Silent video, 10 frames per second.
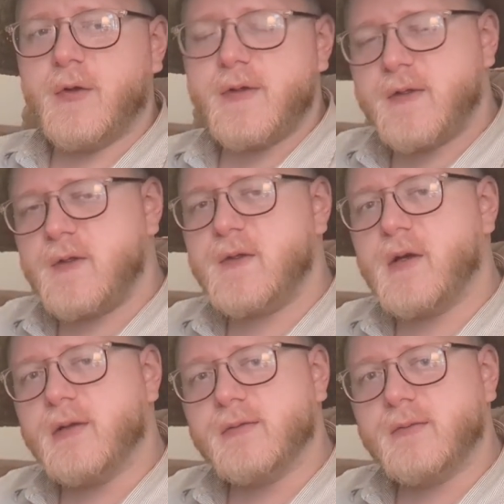Go listen to the
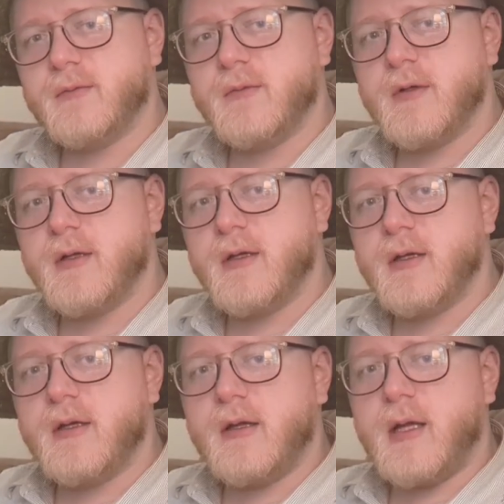song.
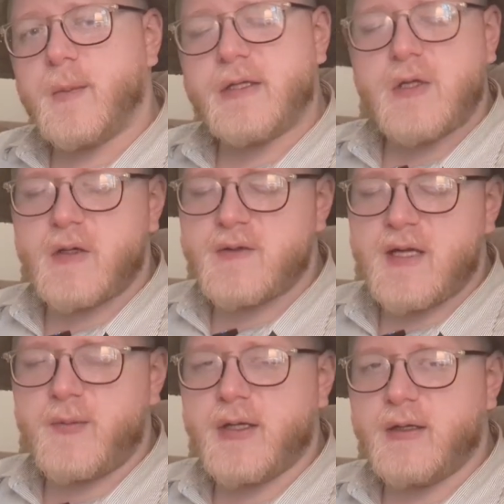And my channel's
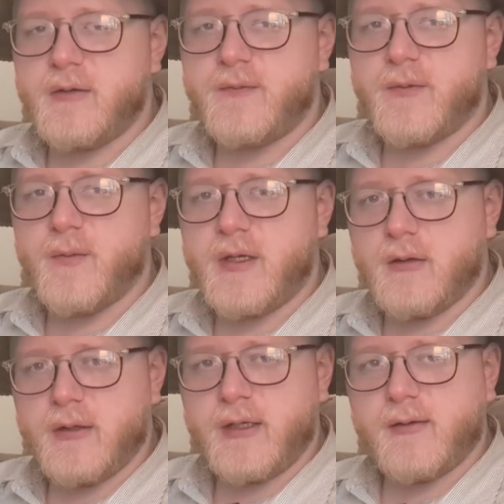not big enough for me
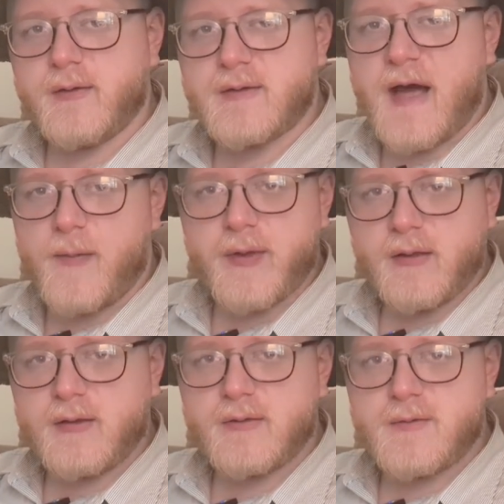to link the topic